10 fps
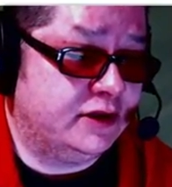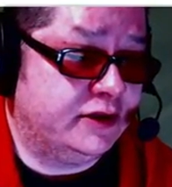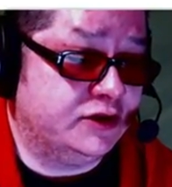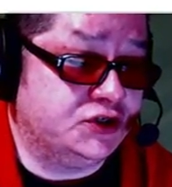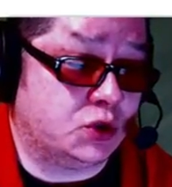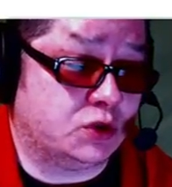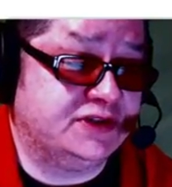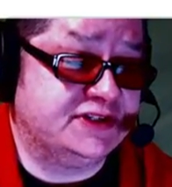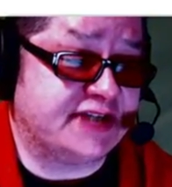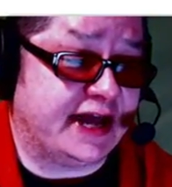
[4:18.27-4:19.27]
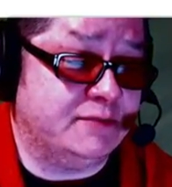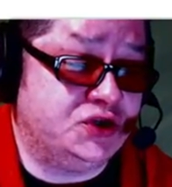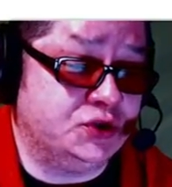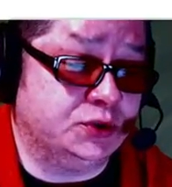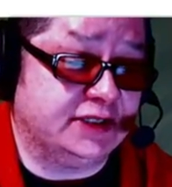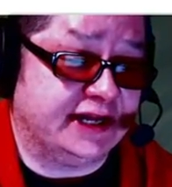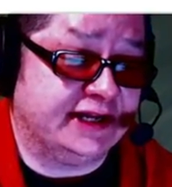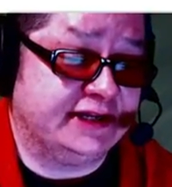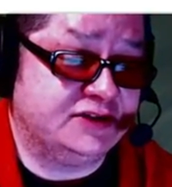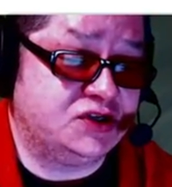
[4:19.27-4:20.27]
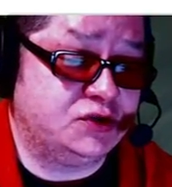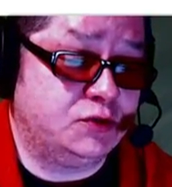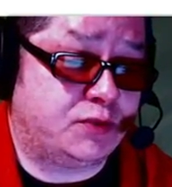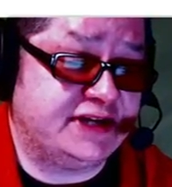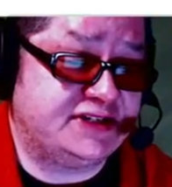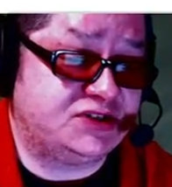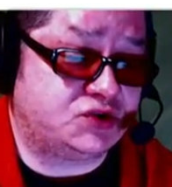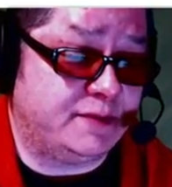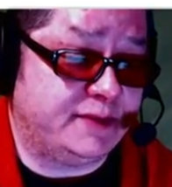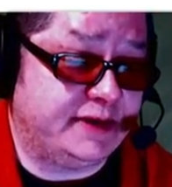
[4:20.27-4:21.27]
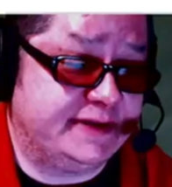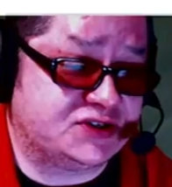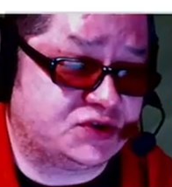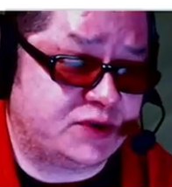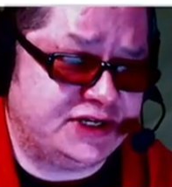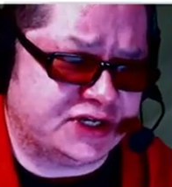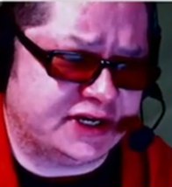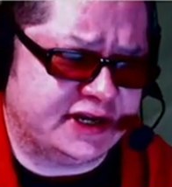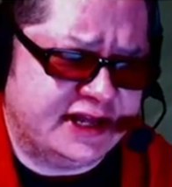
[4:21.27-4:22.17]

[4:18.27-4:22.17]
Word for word: Jordan's Abdullah to press Trump administration